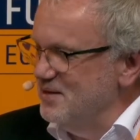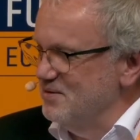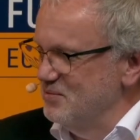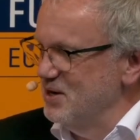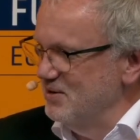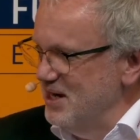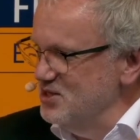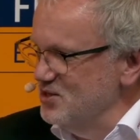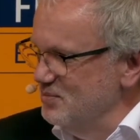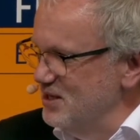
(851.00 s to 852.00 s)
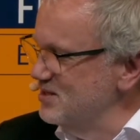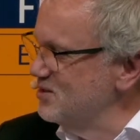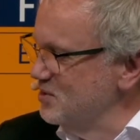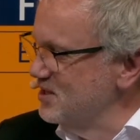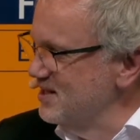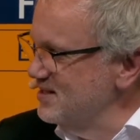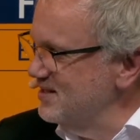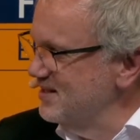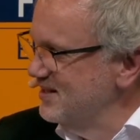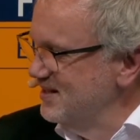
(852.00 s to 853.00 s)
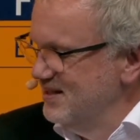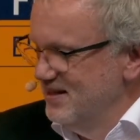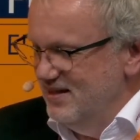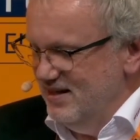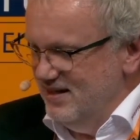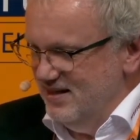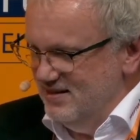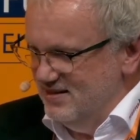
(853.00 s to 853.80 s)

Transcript: the regulation committees do exist, and